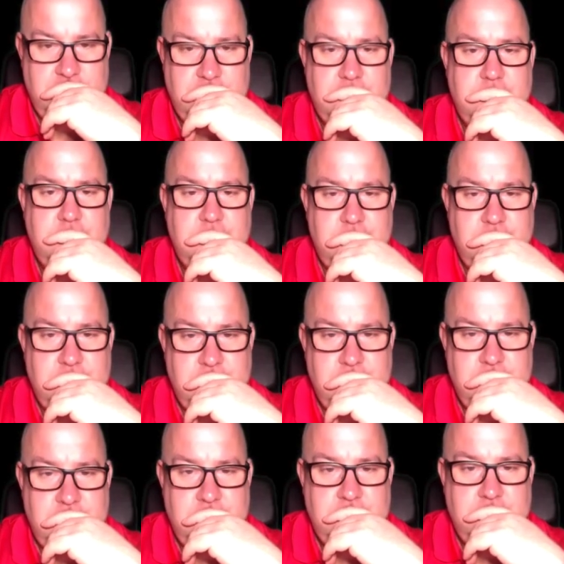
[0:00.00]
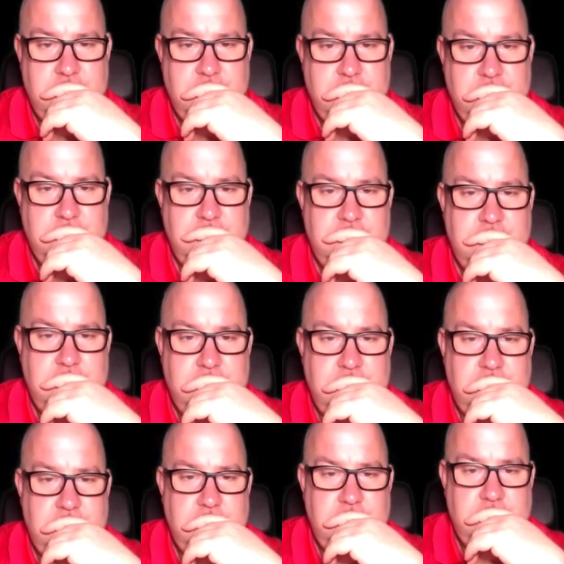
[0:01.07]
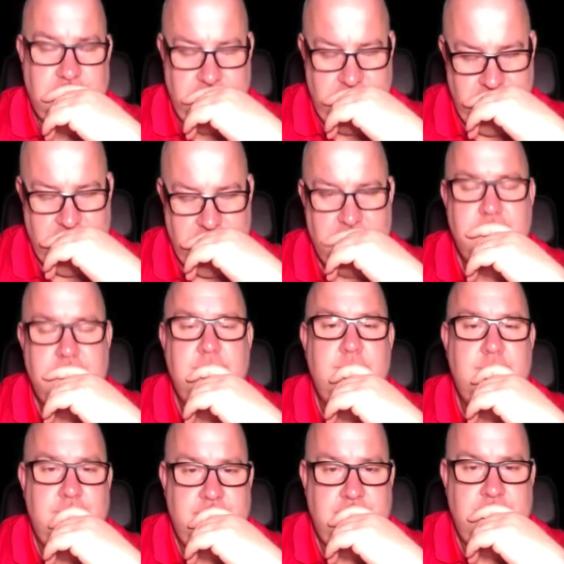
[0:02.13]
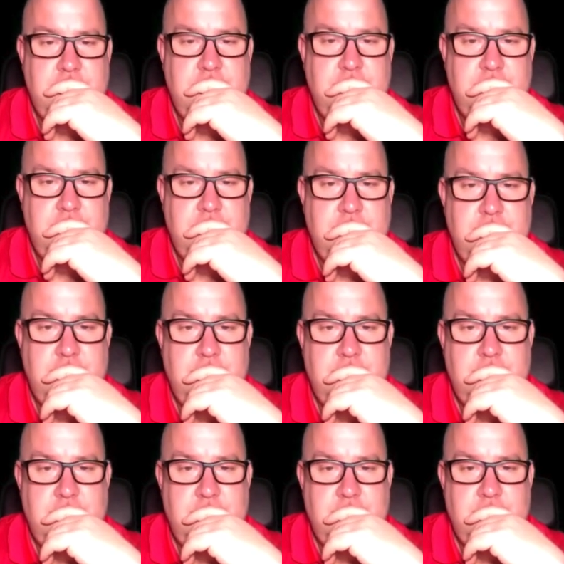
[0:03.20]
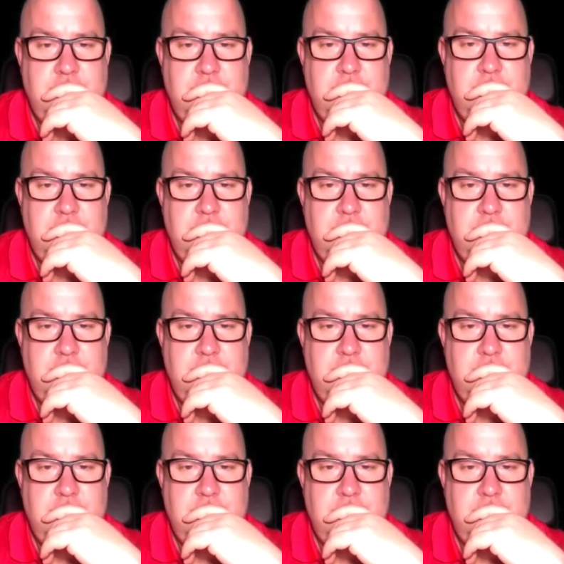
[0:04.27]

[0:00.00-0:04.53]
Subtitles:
If you want to come to one of our classes to try and make new friends, brilliant.